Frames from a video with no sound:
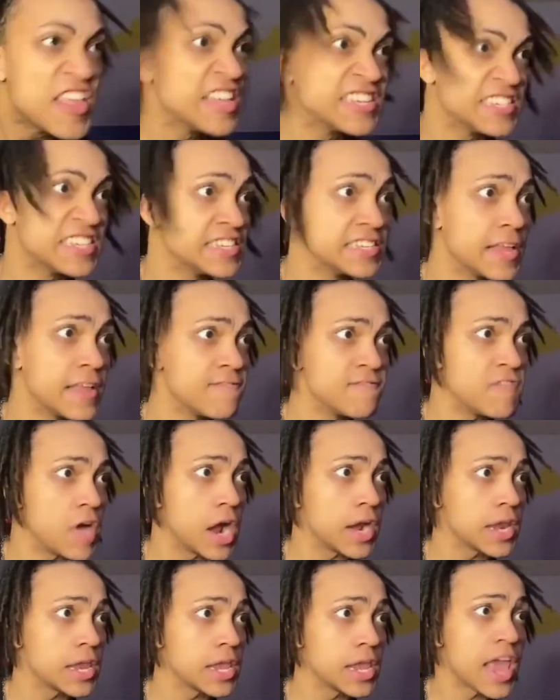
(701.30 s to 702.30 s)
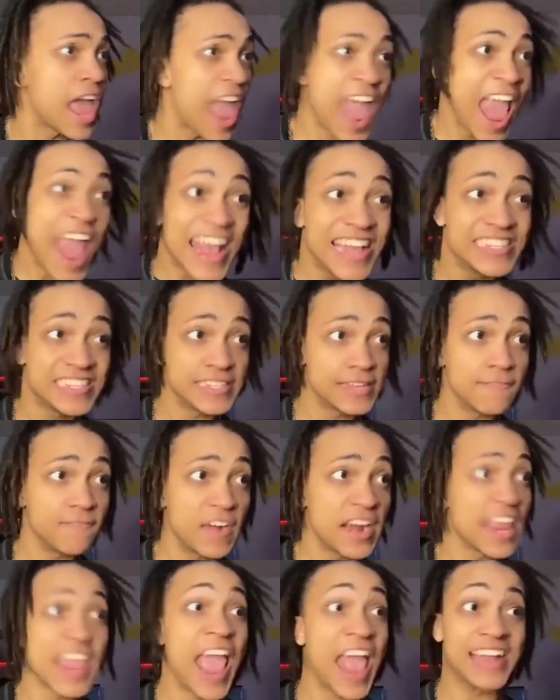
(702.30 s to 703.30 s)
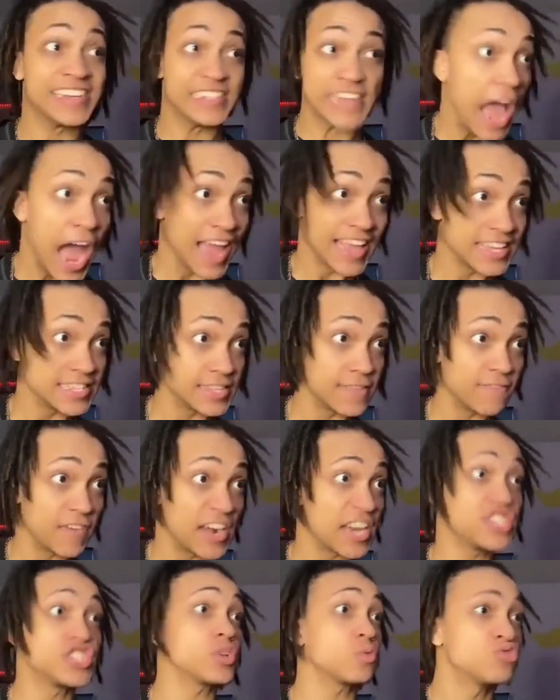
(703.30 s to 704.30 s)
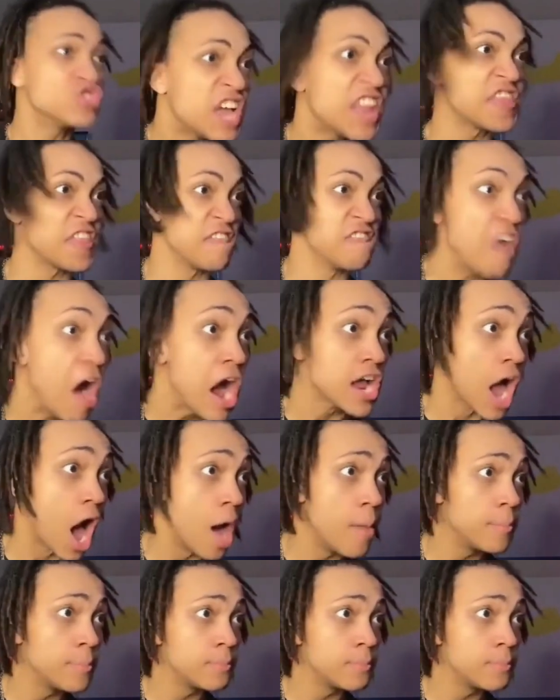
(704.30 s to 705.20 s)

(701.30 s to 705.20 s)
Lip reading: This isn't funny, AIDS isn't funny, dying isn't funny, so shut the fuck up!